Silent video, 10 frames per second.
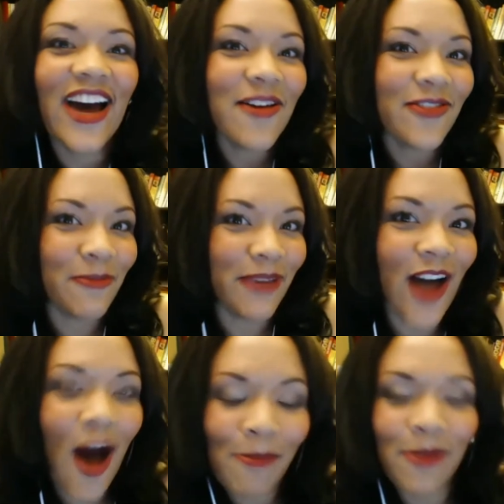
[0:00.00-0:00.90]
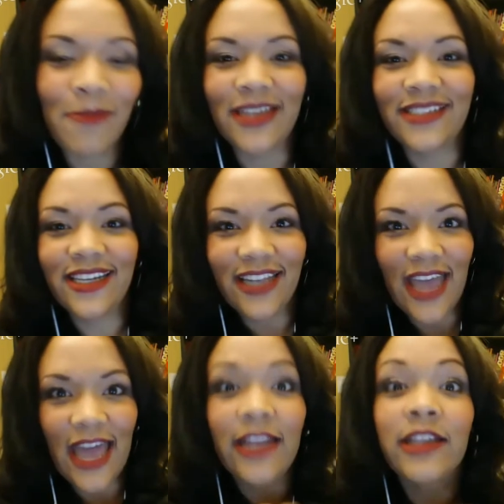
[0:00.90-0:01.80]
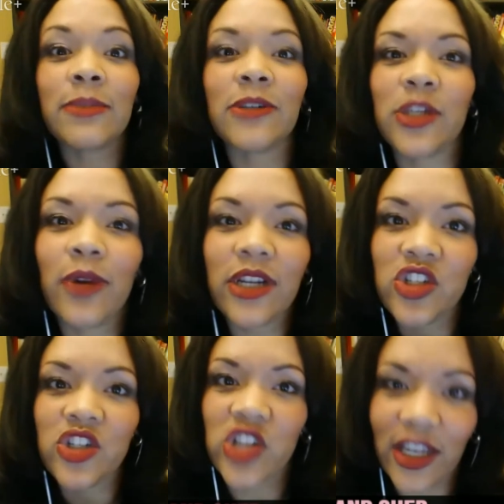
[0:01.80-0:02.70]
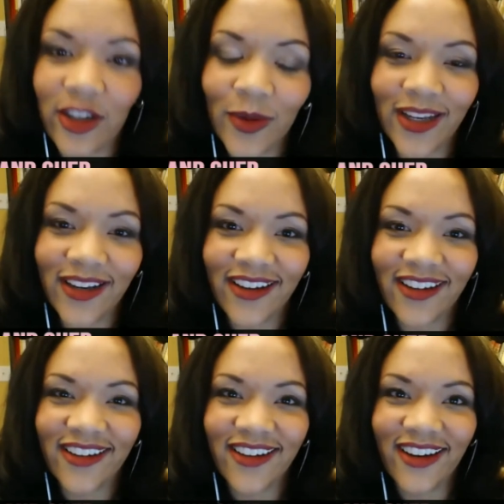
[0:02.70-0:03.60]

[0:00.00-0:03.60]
to be complimented, and especially when it's genuine, you